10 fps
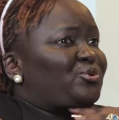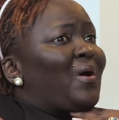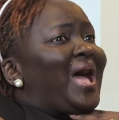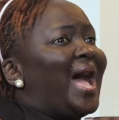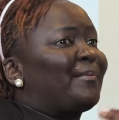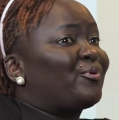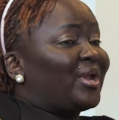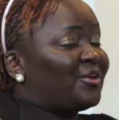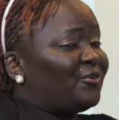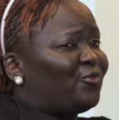So I'm
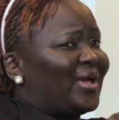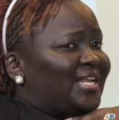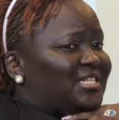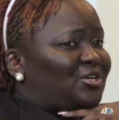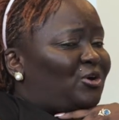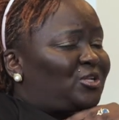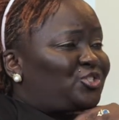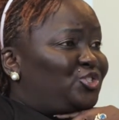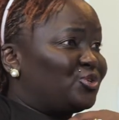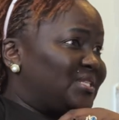grateful for a lady
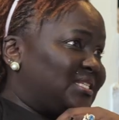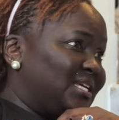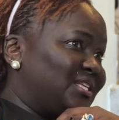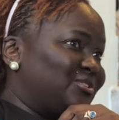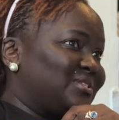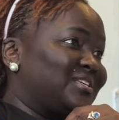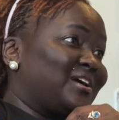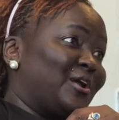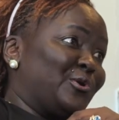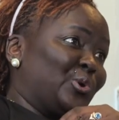called Josie
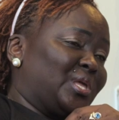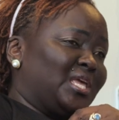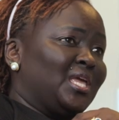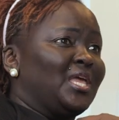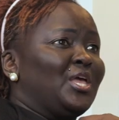Karoki,